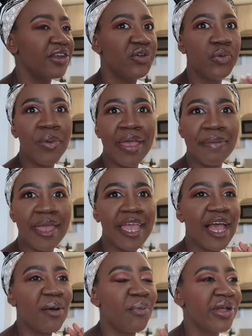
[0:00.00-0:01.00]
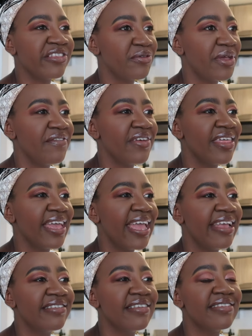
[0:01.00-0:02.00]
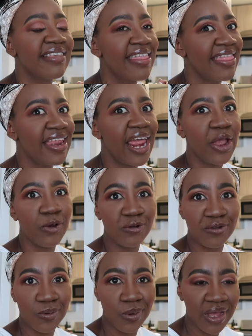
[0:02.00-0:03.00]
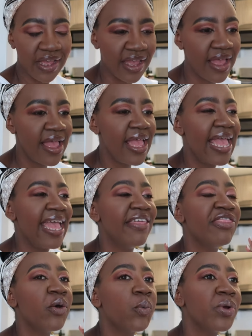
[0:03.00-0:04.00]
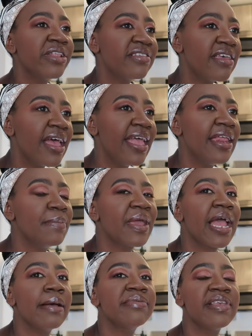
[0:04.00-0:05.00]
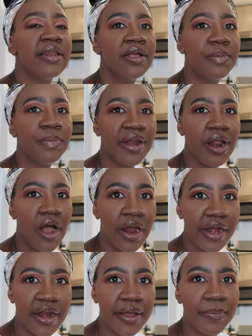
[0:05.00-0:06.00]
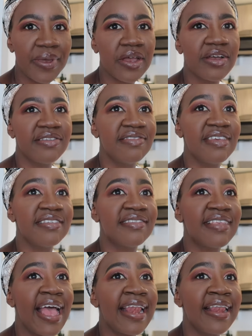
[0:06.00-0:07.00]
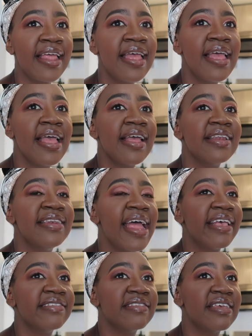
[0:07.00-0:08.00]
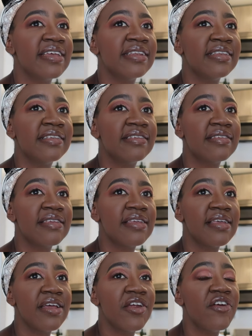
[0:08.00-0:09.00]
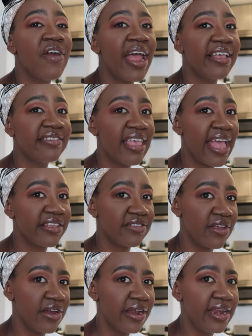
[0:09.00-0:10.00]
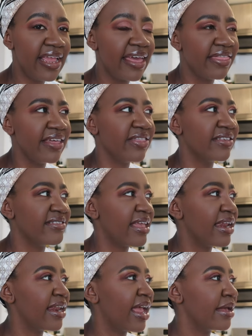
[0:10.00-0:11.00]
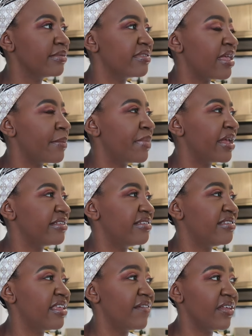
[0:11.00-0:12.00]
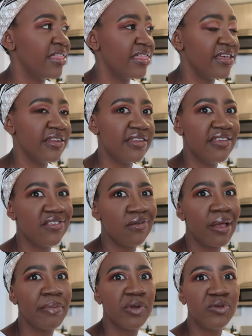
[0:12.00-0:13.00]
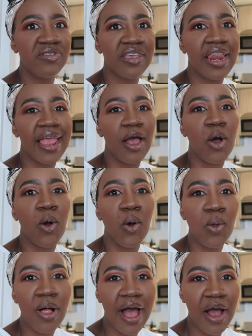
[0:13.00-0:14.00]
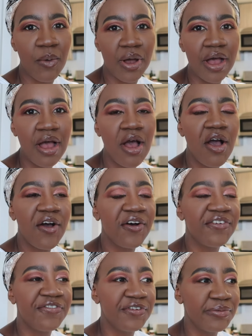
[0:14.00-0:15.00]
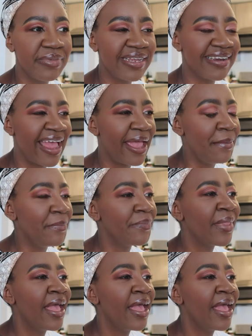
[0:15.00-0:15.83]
Do my makeup, whatsoever the case is, and then I go to work. In the winter, it becomes a little bit harder because the sun doesn't rise as early. I think the sun comes up at 7:30, so I'm losing like a whole hour of filming time.